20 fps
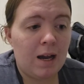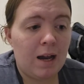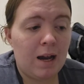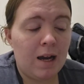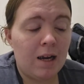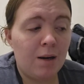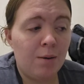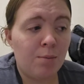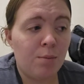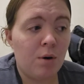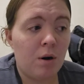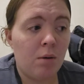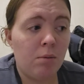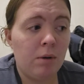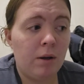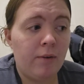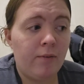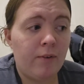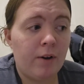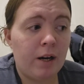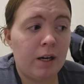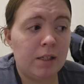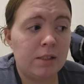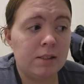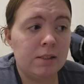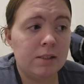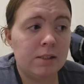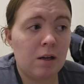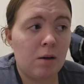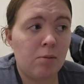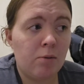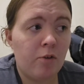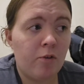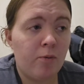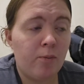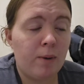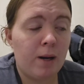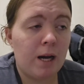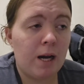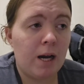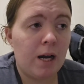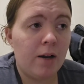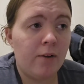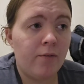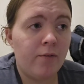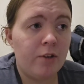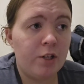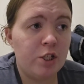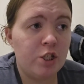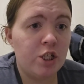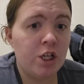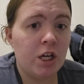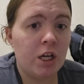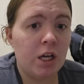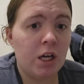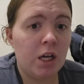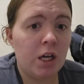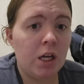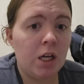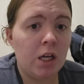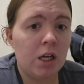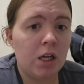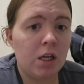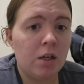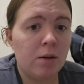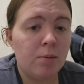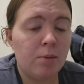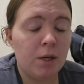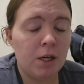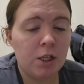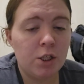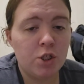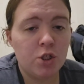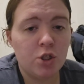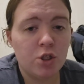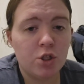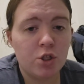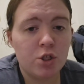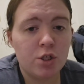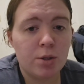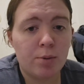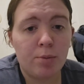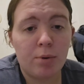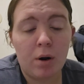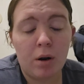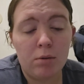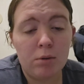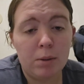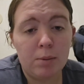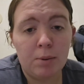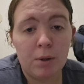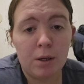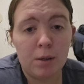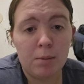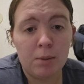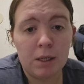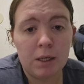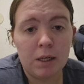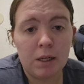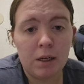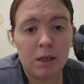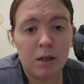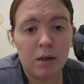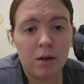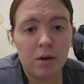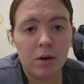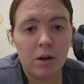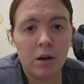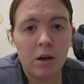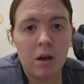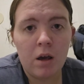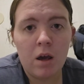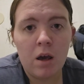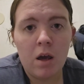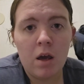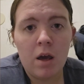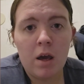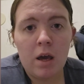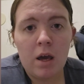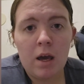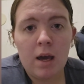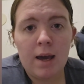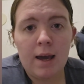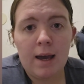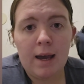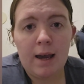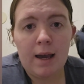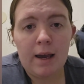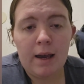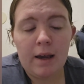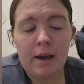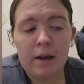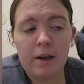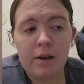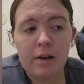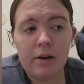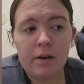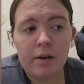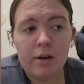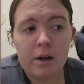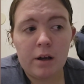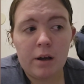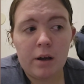can probably find some of my fishing pictures and probably put them in here. And